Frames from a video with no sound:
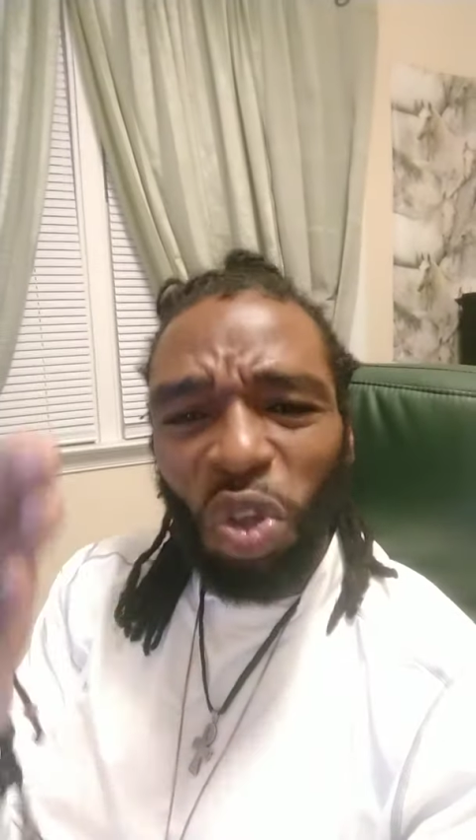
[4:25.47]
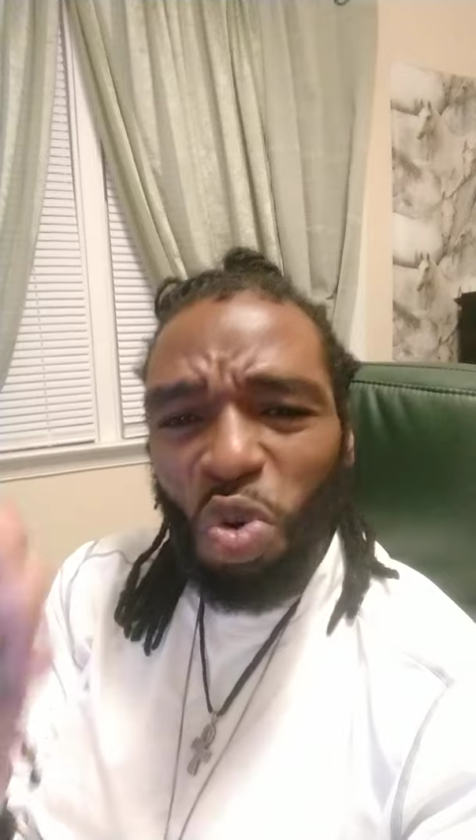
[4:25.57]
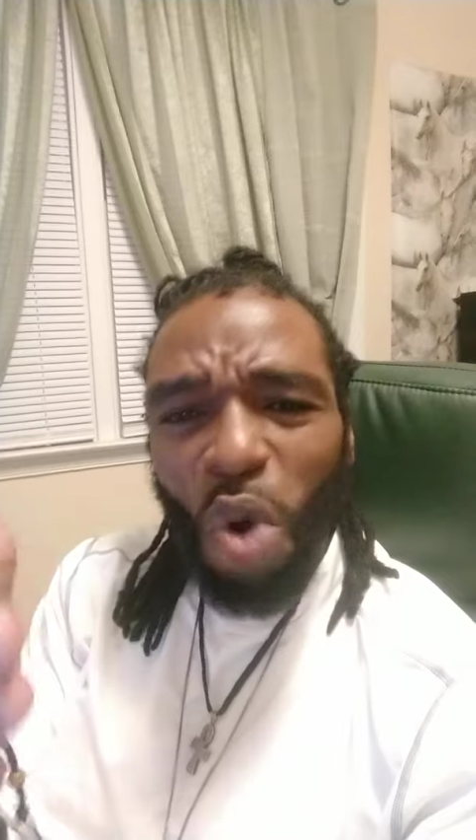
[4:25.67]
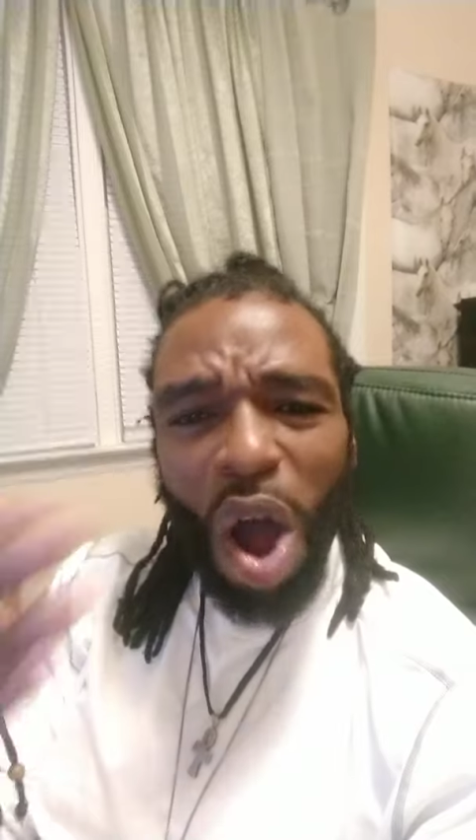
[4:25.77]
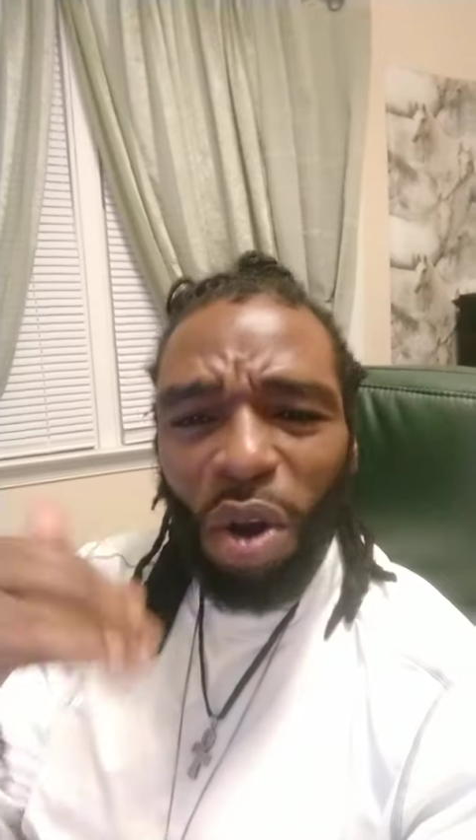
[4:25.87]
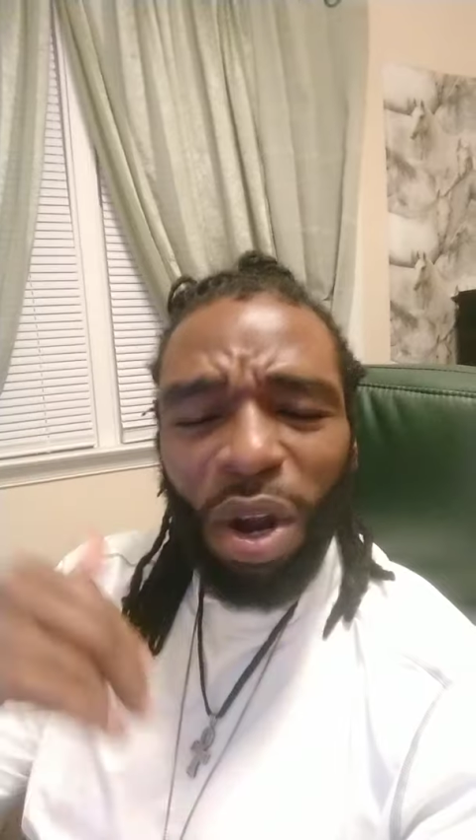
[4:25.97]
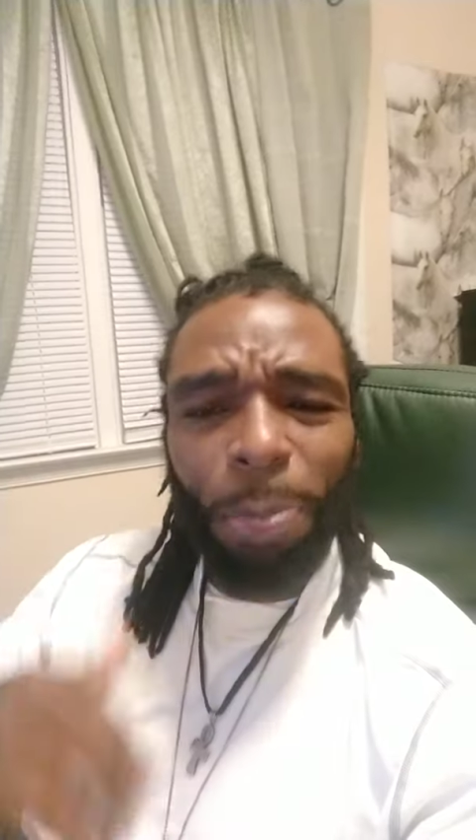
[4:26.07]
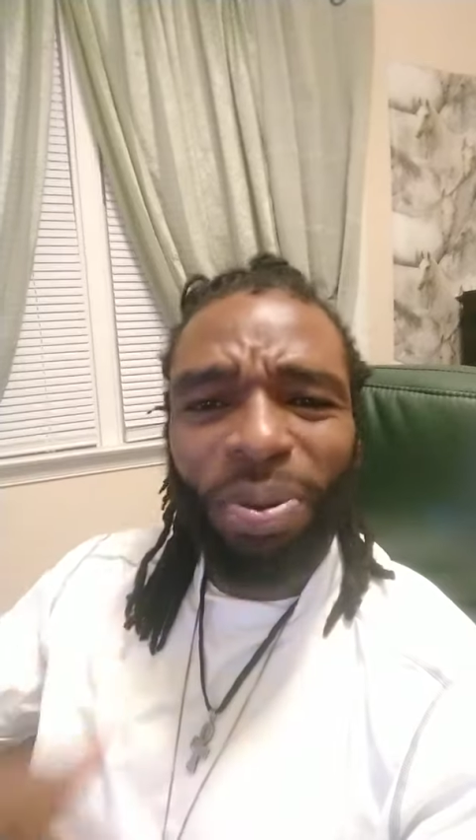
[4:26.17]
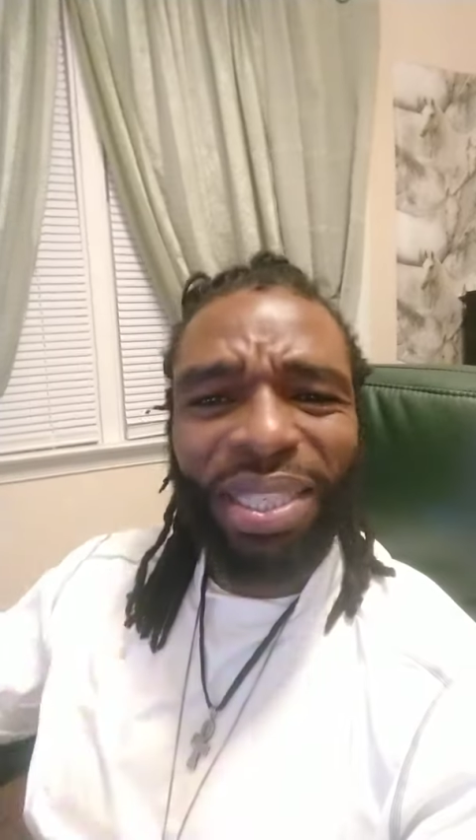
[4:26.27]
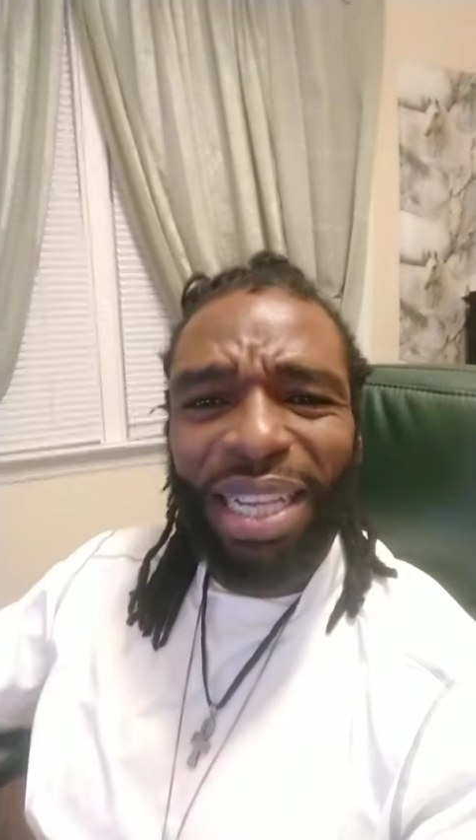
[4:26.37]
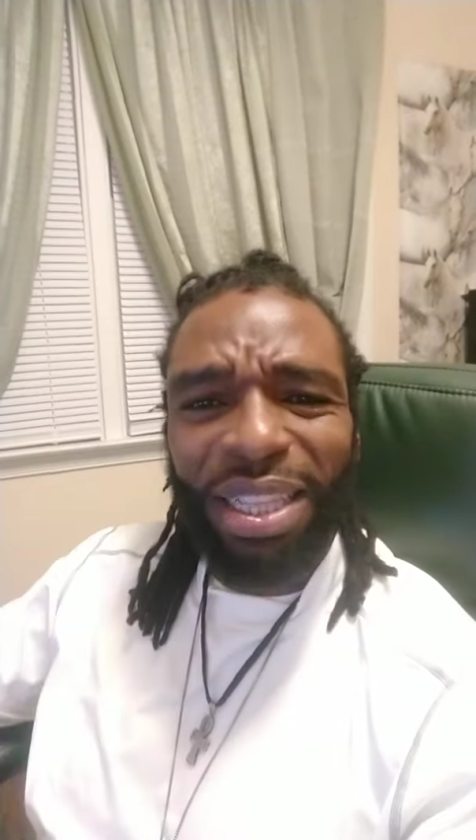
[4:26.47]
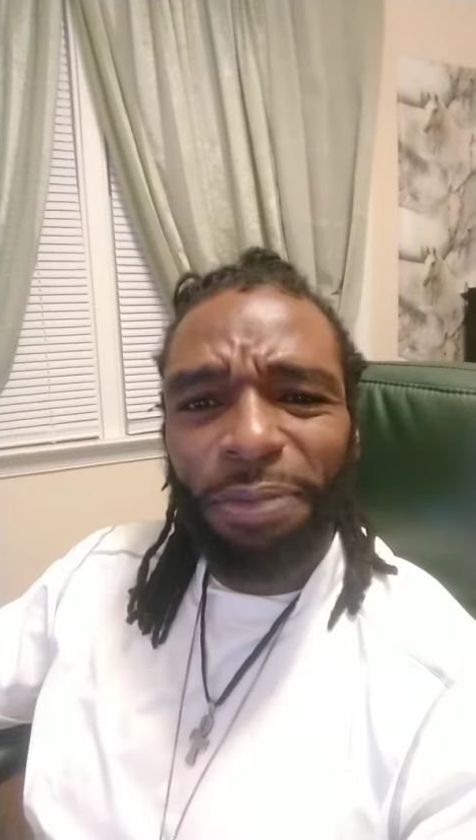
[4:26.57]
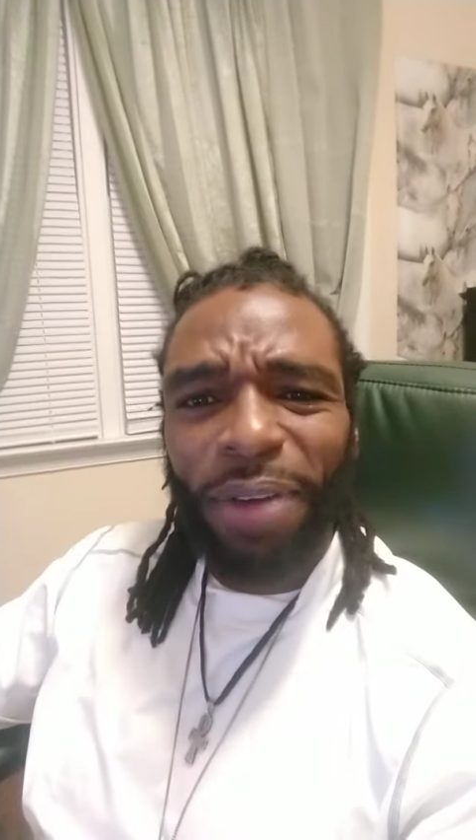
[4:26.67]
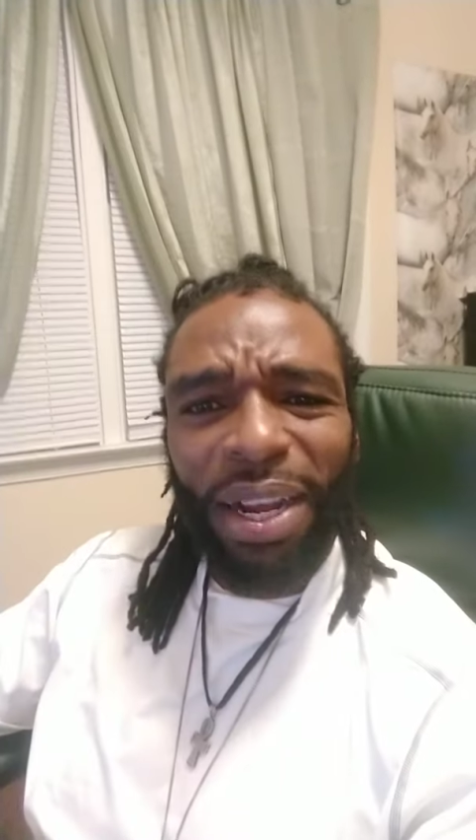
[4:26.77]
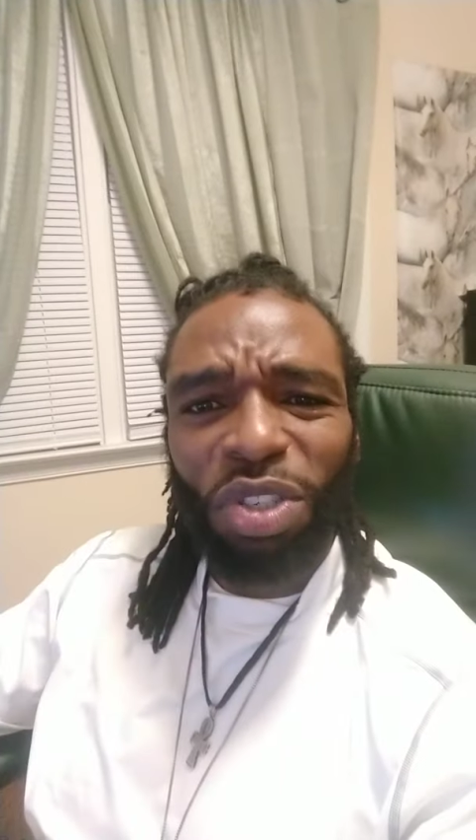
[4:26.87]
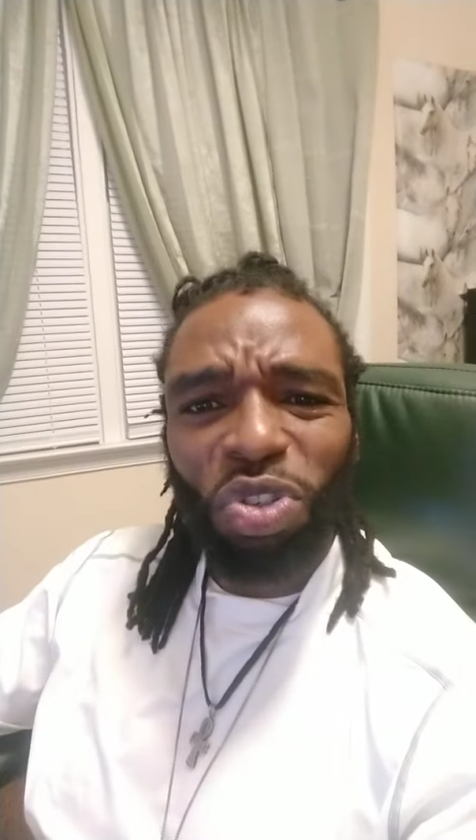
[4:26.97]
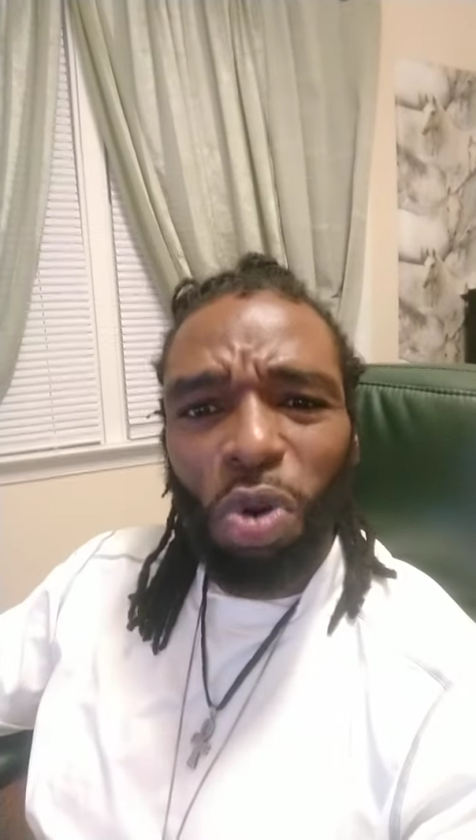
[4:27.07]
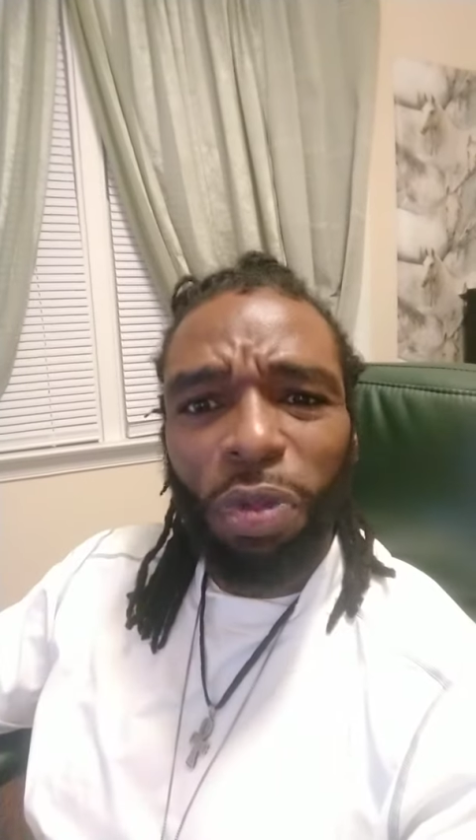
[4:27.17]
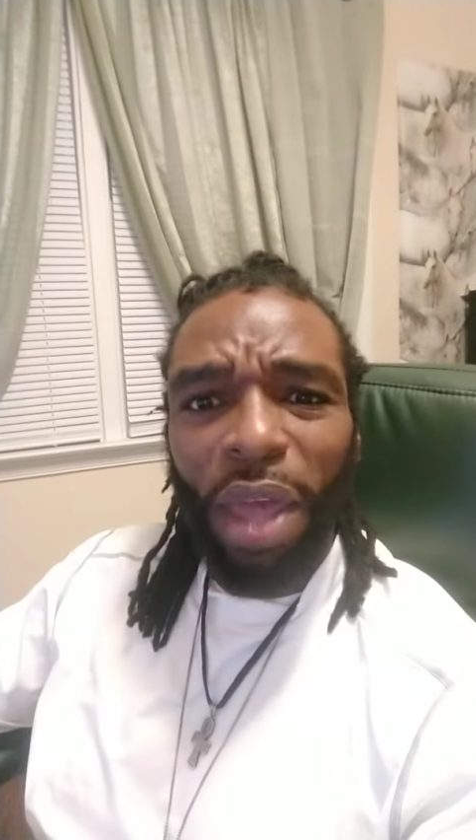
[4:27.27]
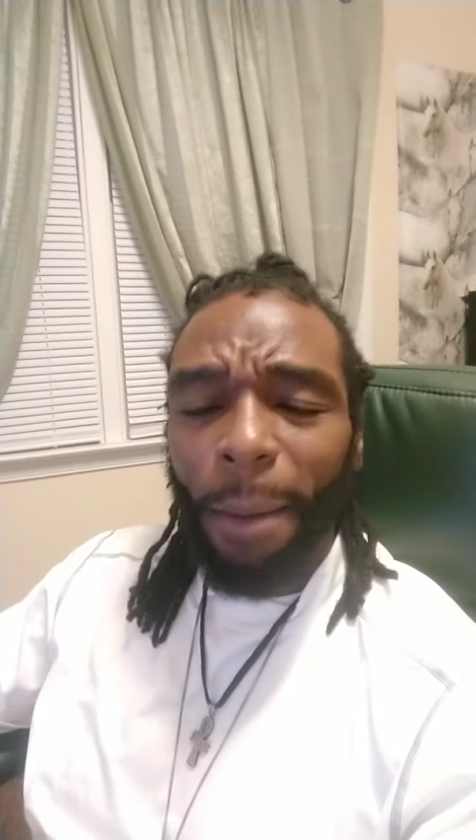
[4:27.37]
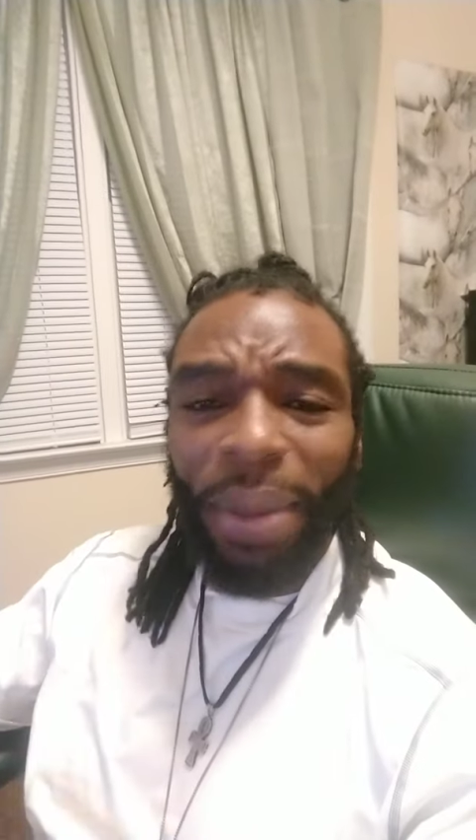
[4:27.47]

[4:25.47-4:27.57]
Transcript: you are gonna present the fucking truth.